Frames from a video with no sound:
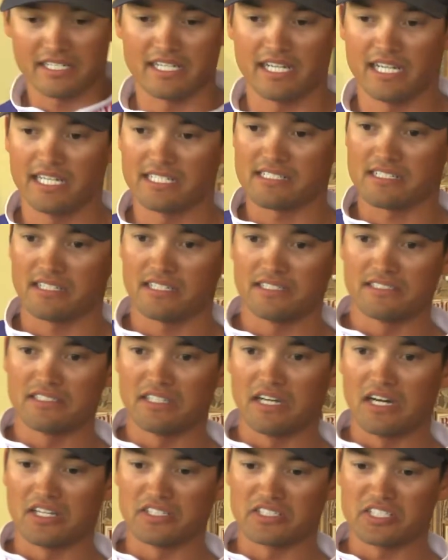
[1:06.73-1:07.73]
of guys
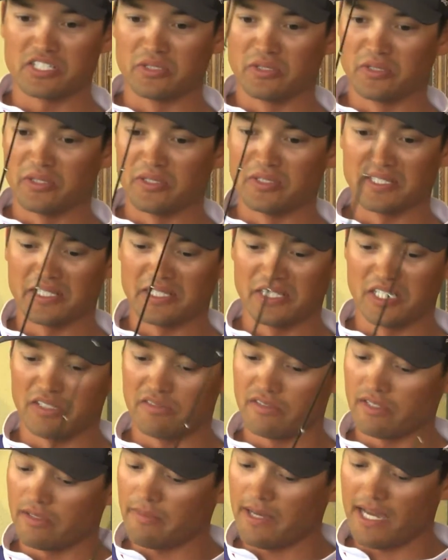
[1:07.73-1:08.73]
on tour,
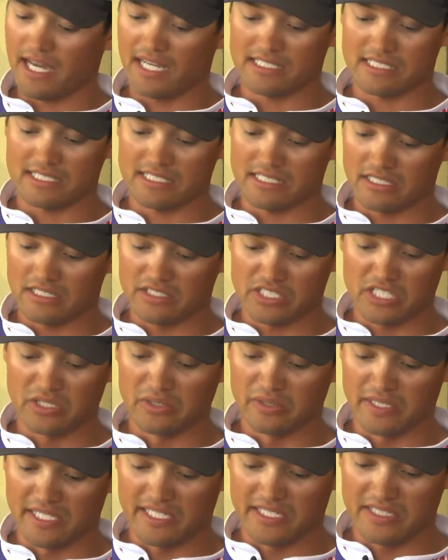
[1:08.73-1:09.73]
over the past
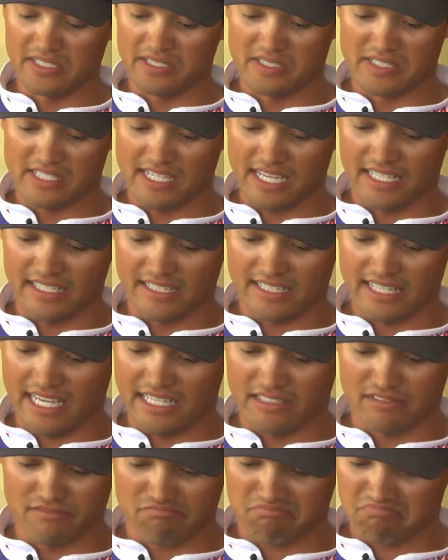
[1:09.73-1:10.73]
2 years
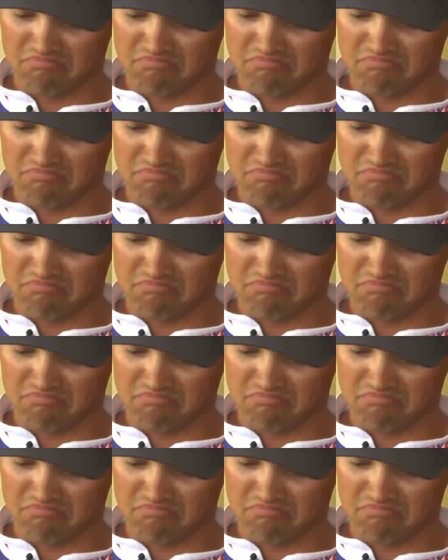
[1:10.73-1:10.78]
that